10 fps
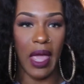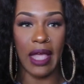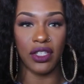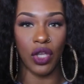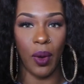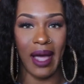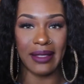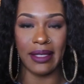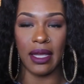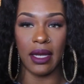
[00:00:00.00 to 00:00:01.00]
and so
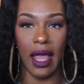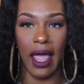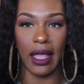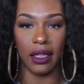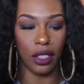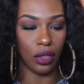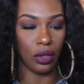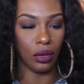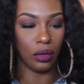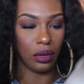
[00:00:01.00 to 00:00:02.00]
I seen a
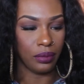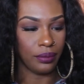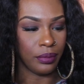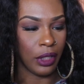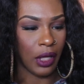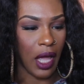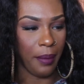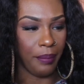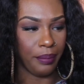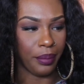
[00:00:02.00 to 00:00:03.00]
little
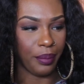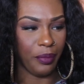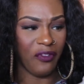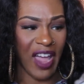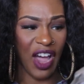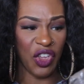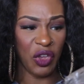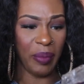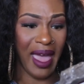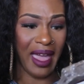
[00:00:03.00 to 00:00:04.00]

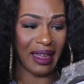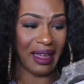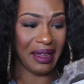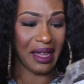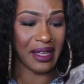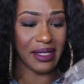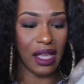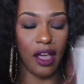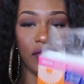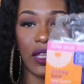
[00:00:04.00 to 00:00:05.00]
value pack, I guess,
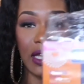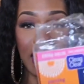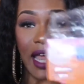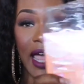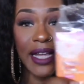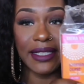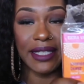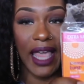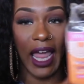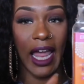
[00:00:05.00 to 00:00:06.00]
of the
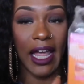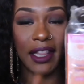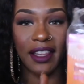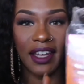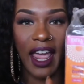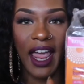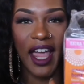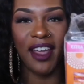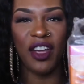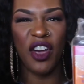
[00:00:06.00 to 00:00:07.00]
night and the
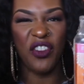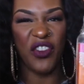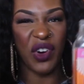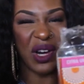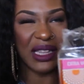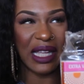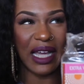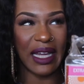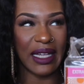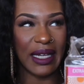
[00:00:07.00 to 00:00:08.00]
day for
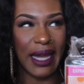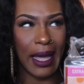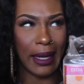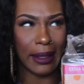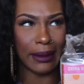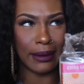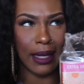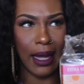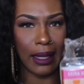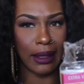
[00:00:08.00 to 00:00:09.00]
like nine
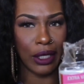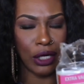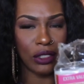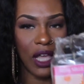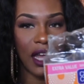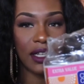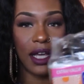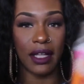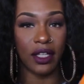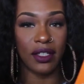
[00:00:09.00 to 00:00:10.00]
dollars, eight
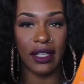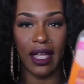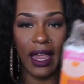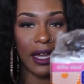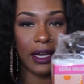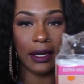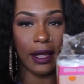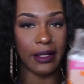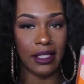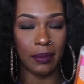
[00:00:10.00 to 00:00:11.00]
dollars, eight
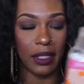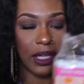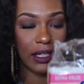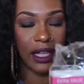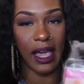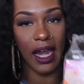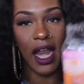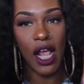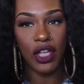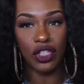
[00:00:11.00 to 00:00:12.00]
ninety-nine, something like that.
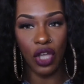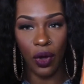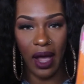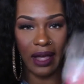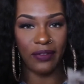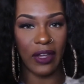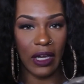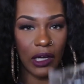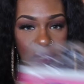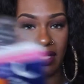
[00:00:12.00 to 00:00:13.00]
So I
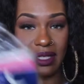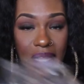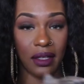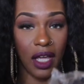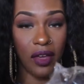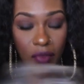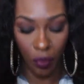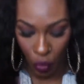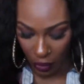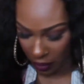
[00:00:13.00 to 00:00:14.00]
figured, since I
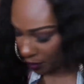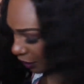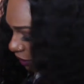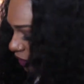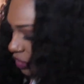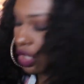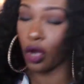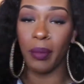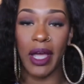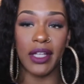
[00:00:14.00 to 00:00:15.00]
love Morning Burst
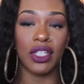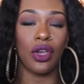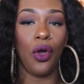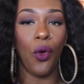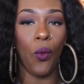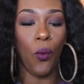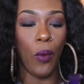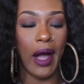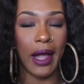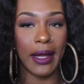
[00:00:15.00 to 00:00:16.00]
so much,
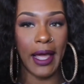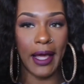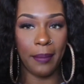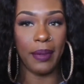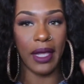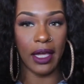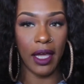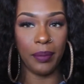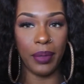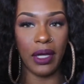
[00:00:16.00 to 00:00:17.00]
why not pick
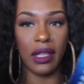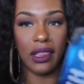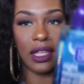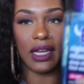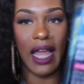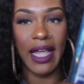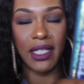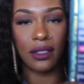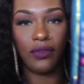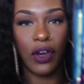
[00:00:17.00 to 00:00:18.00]
up the
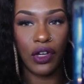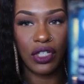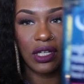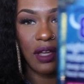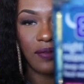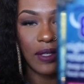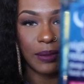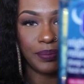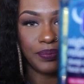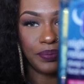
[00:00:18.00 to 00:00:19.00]
night version of
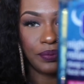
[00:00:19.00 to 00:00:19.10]
it?